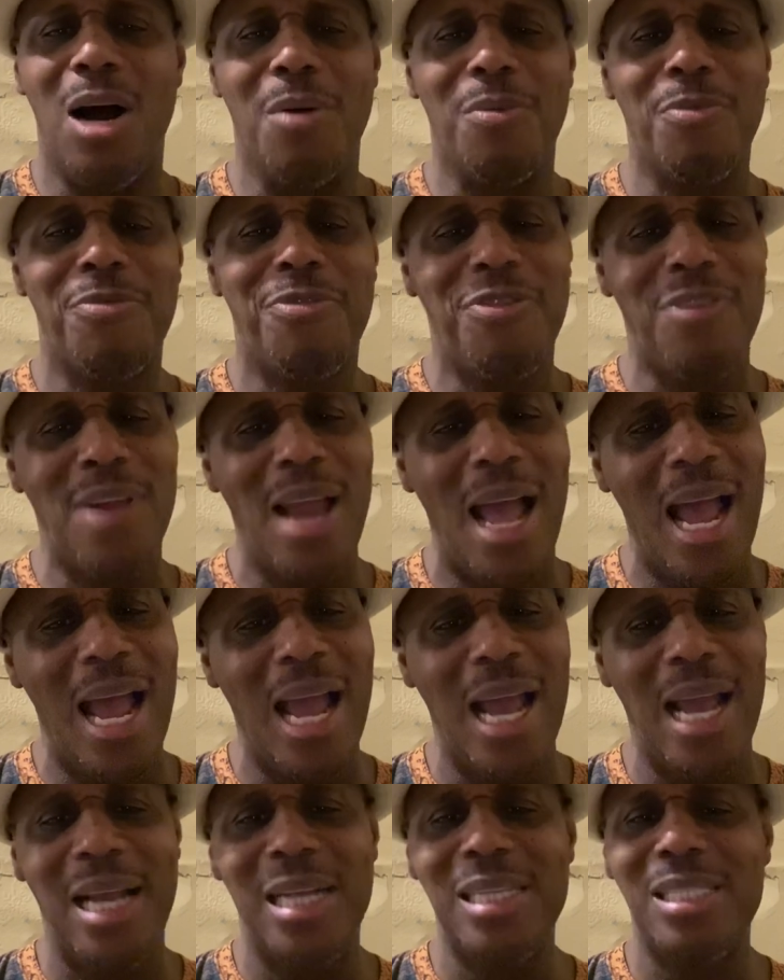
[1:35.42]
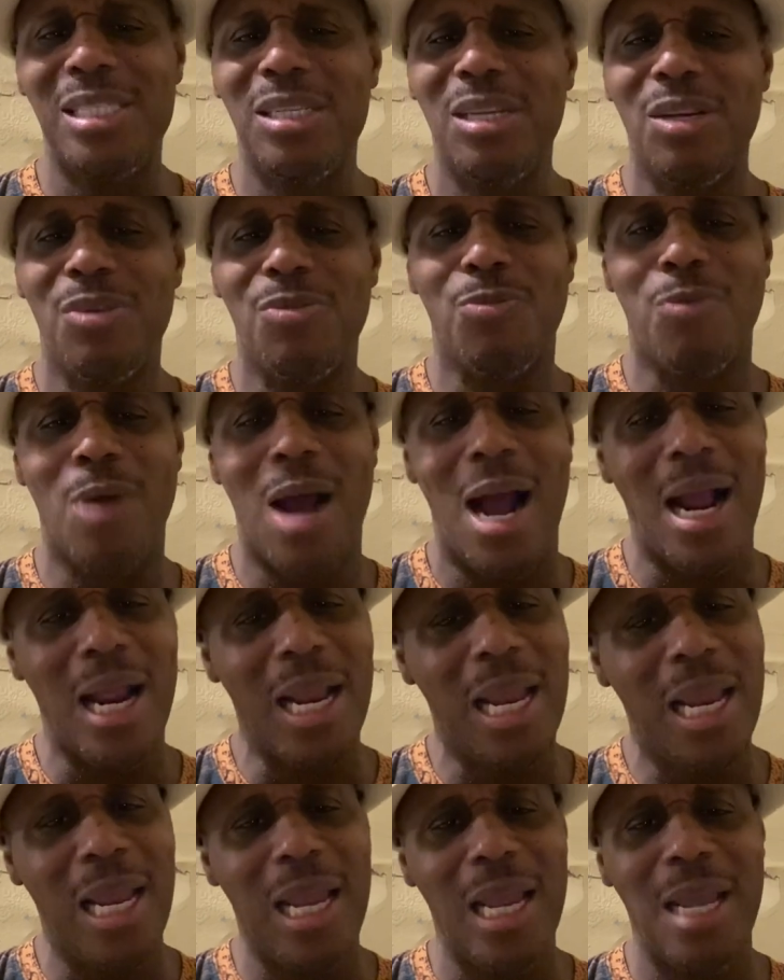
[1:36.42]
Flash,
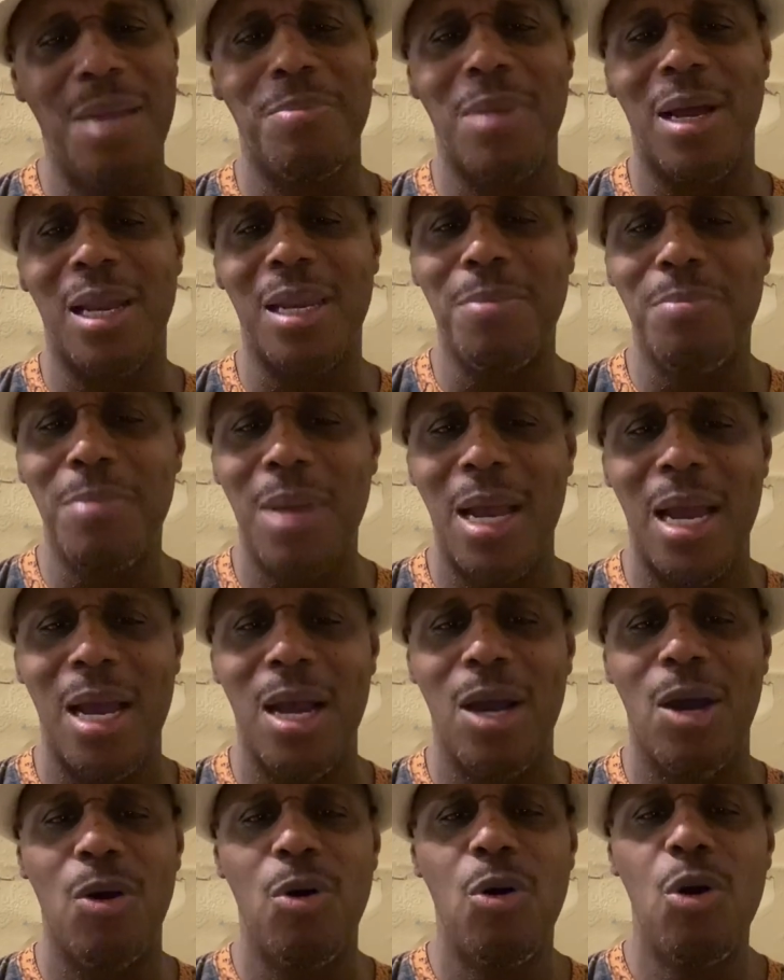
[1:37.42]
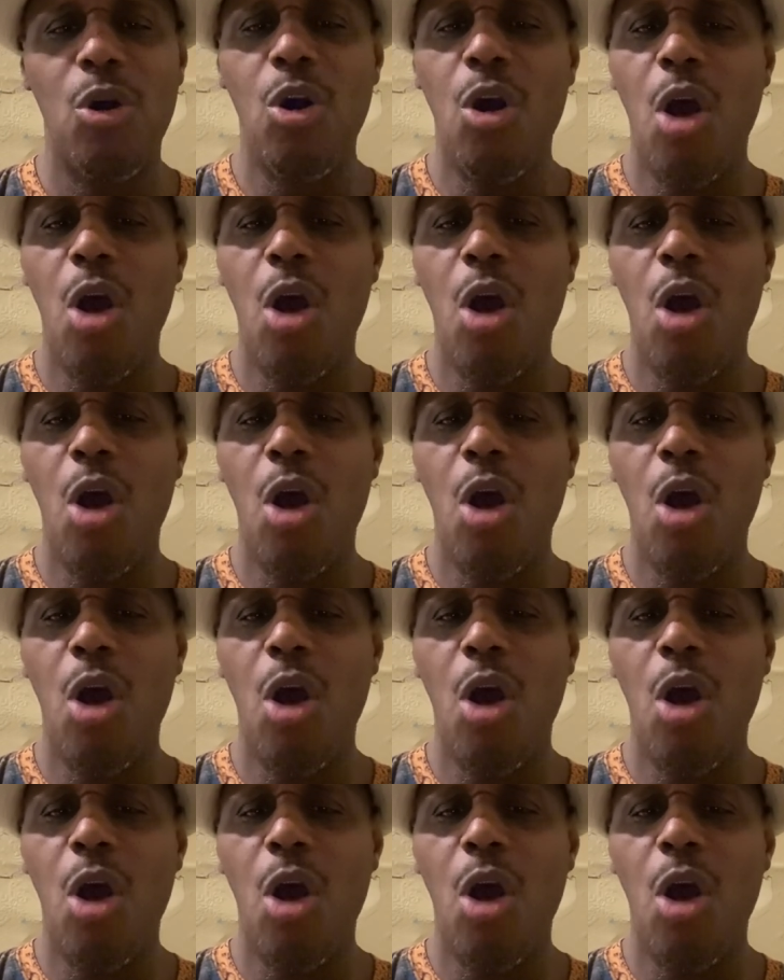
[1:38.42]
Raheem, Melly Mel,